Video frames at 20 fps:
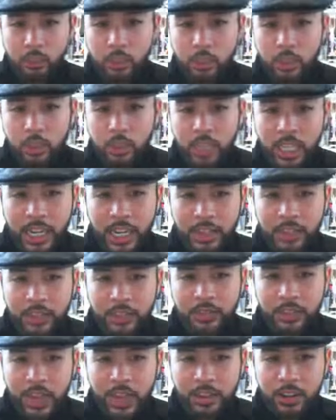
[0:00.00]
pulled title
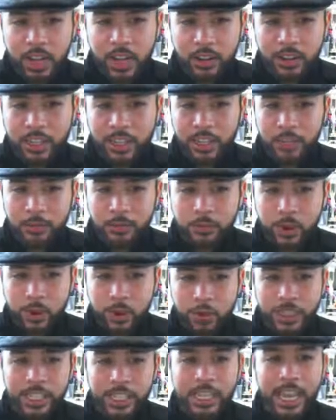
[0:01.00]
and found out
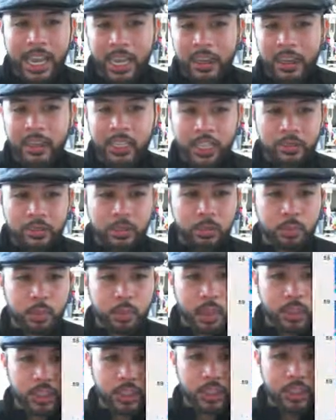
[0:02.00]
info he hadn't even
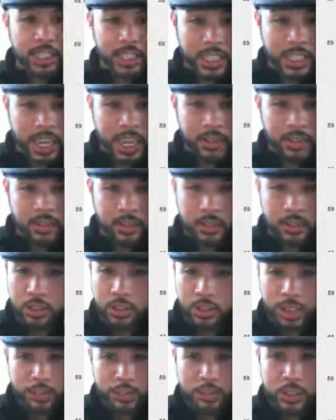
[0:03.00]
bothered to get. So
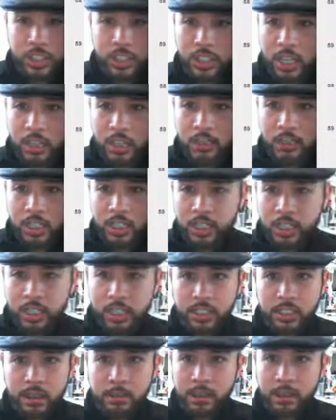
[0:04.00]
this definitely sounds like
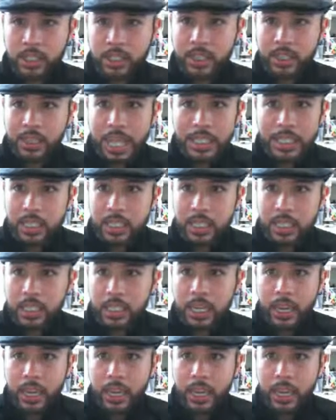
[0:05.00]
somebody lazy,